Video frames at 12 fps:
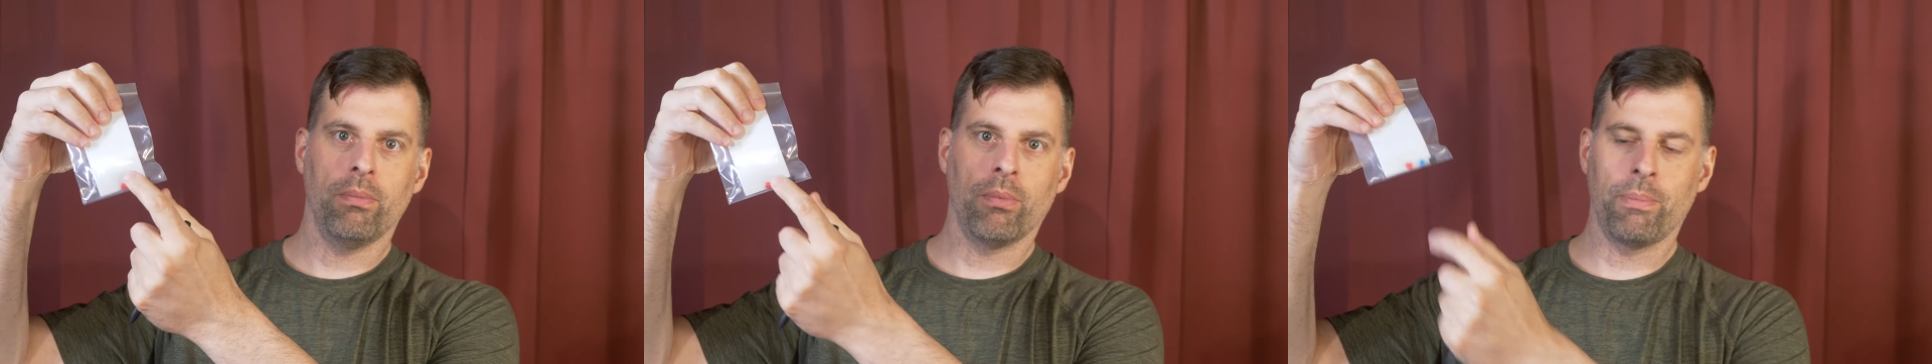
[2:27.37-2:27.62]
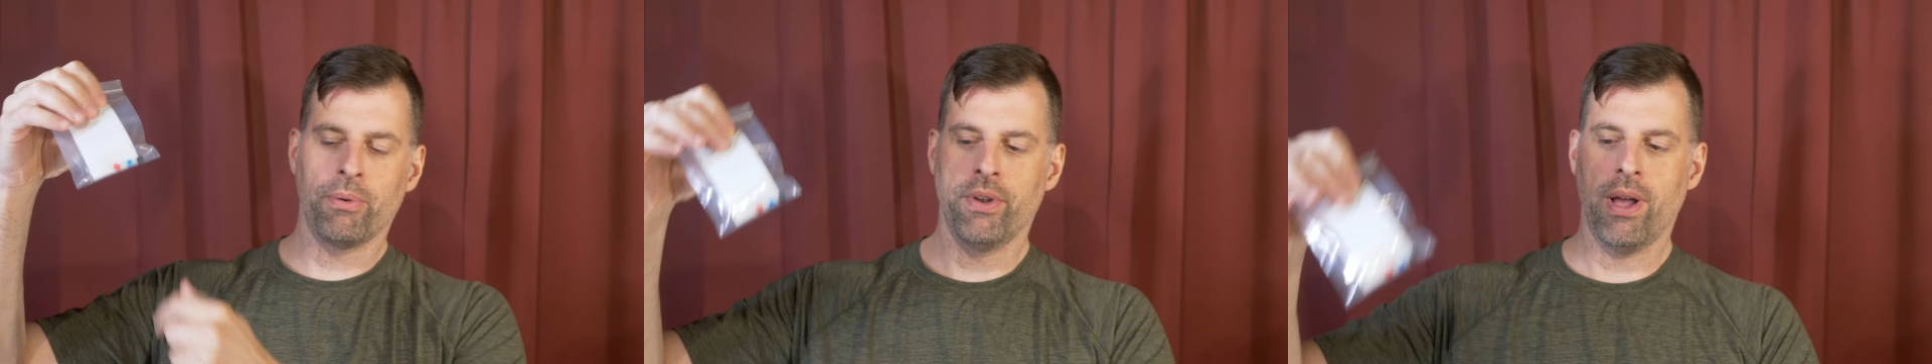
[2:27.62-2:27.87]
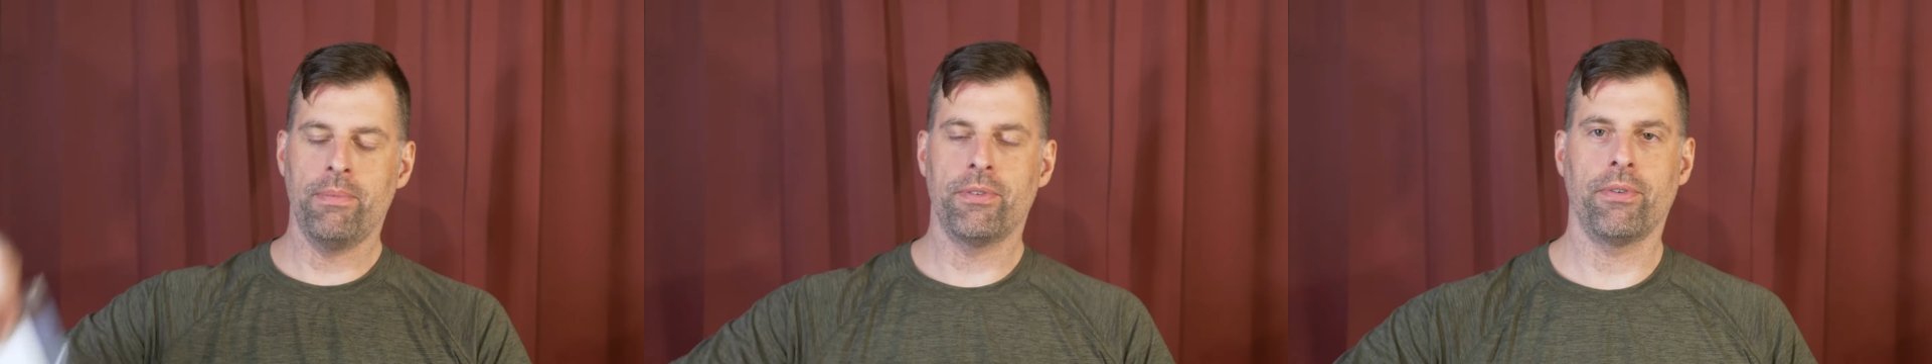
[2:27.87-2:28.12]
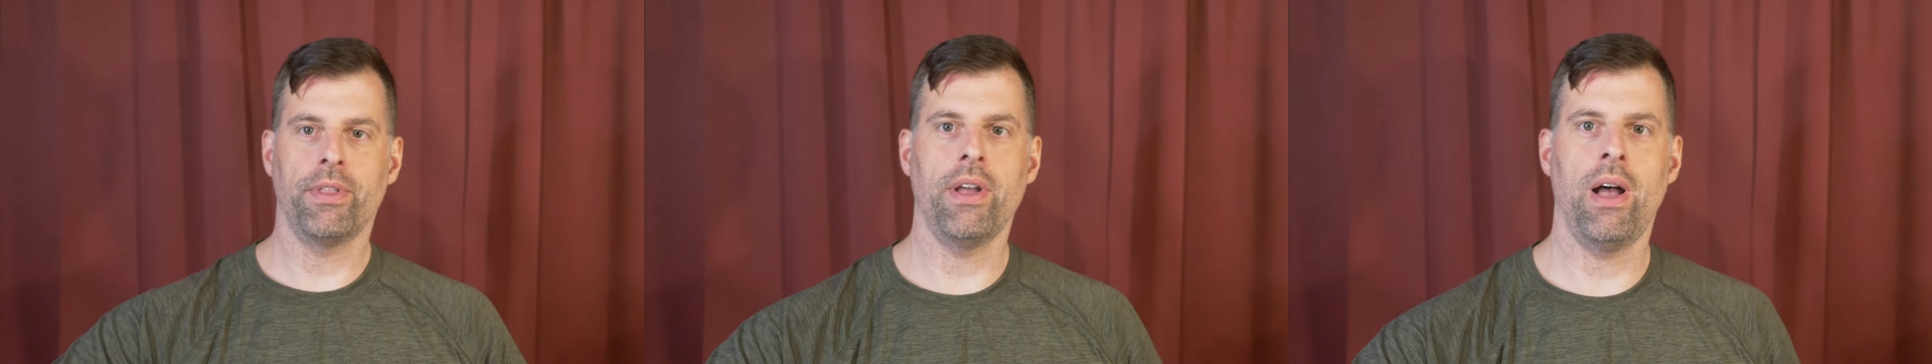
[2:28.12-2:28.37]
rubber nubs
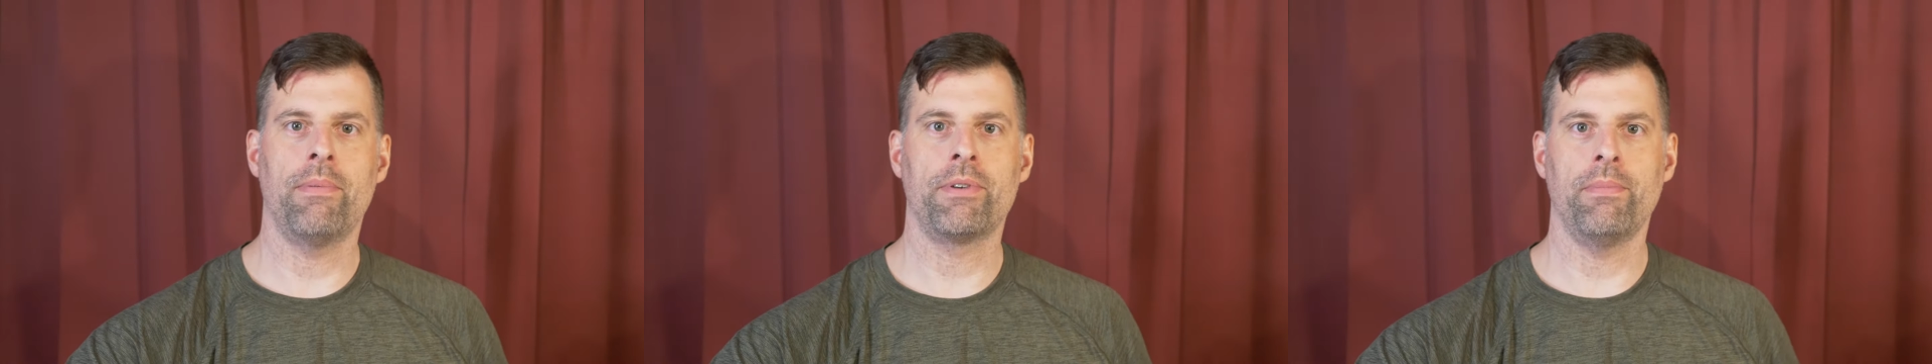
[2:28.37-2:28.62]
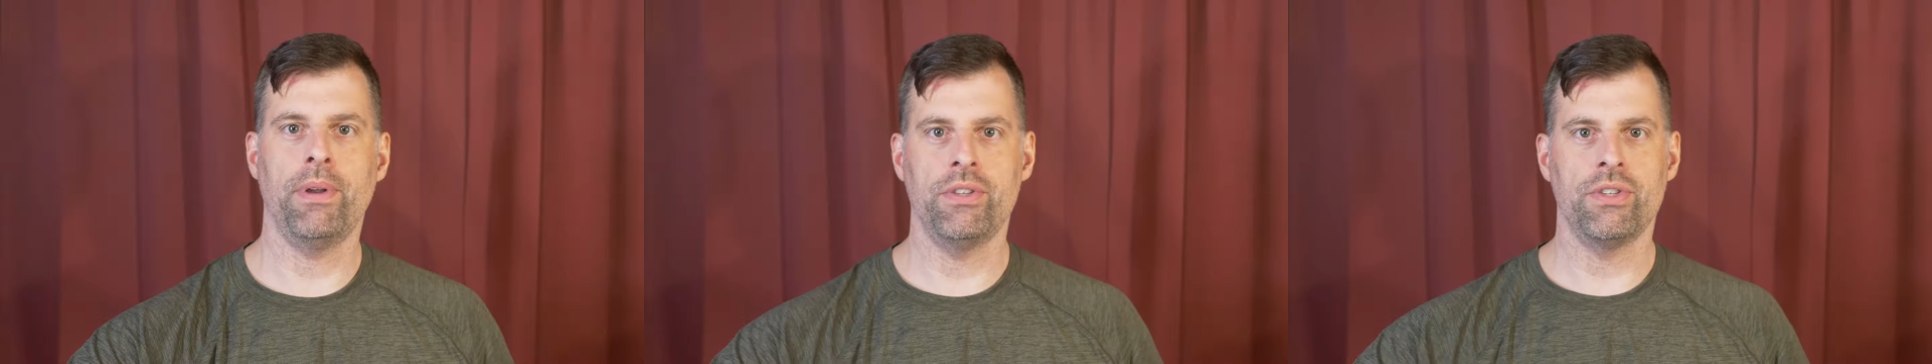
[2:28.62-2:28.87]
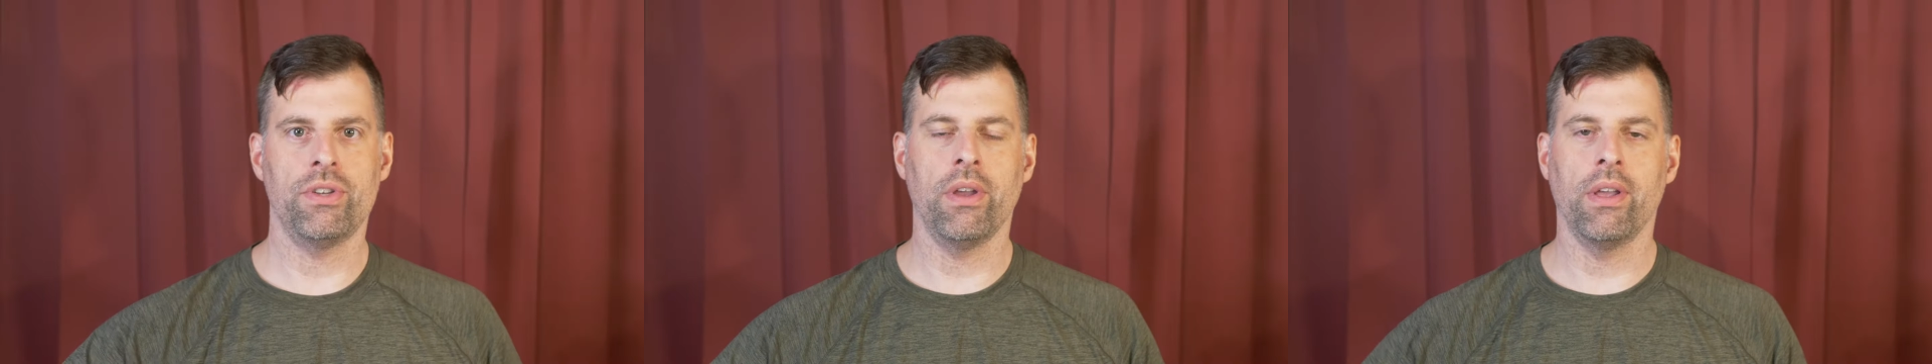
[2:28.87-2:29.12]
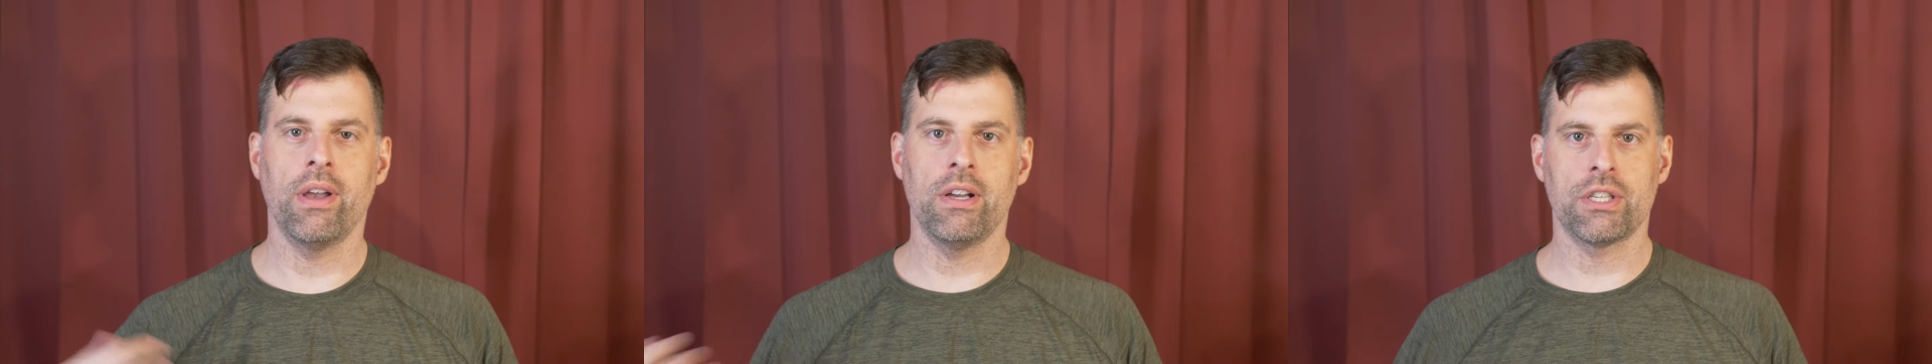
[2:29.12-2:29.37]
for the option buttons so you
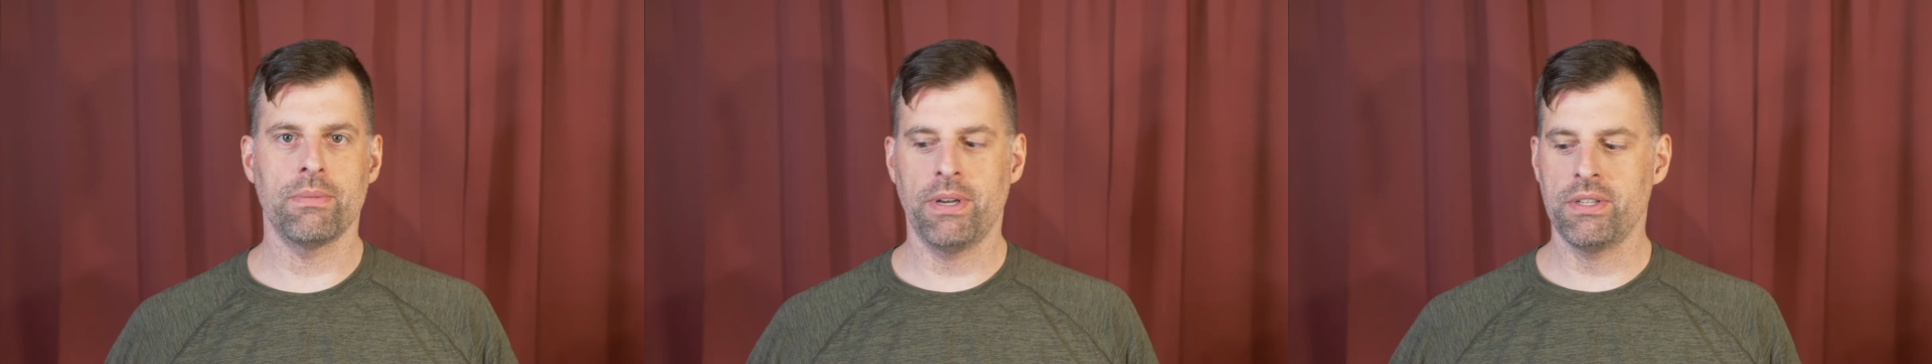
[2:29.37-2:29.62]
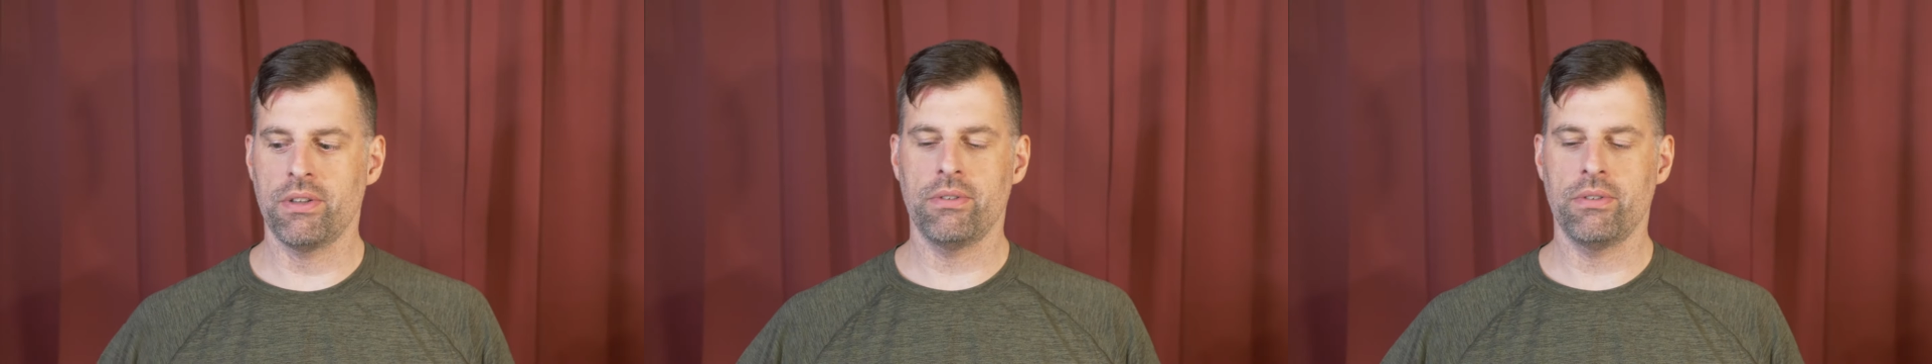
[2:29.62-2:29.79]
can customize